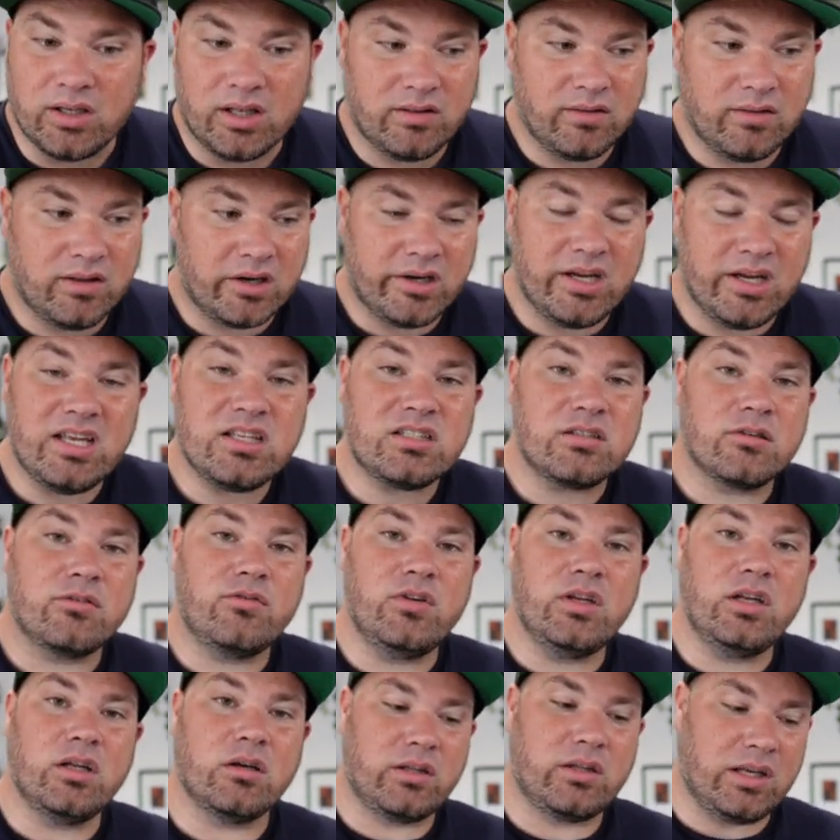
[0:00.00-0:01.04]
And there is a
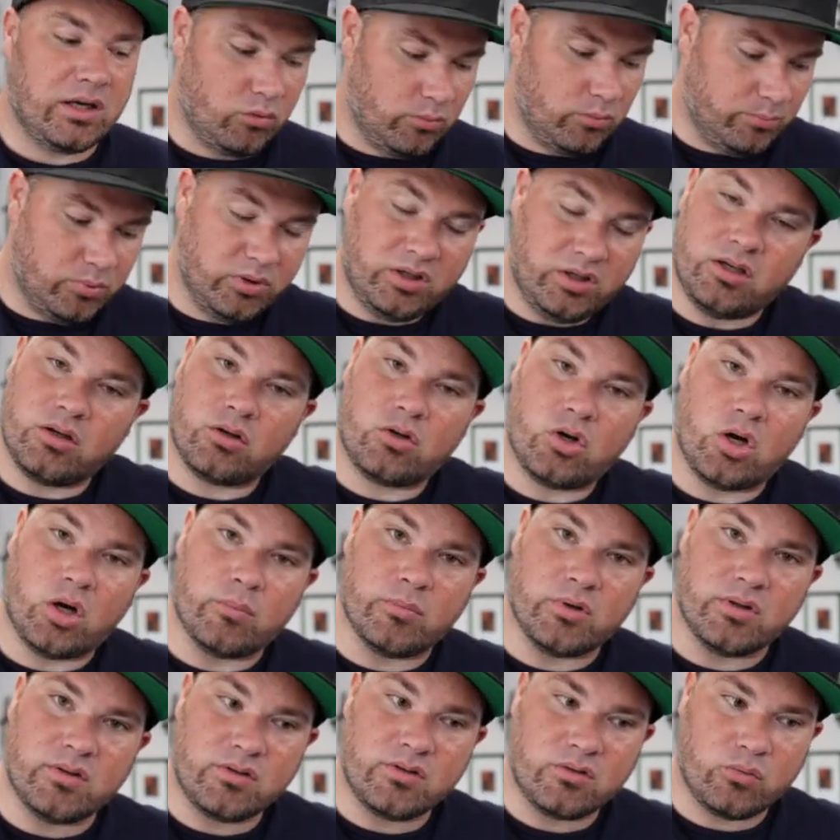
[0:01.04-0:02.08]
video that I will put in the
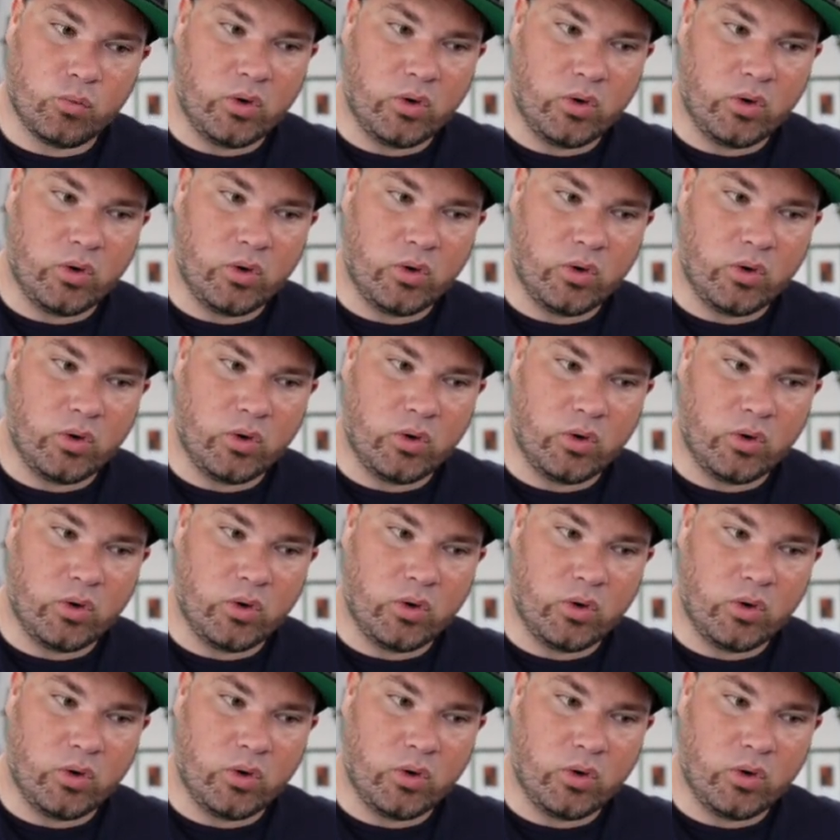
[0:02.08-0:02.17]
comments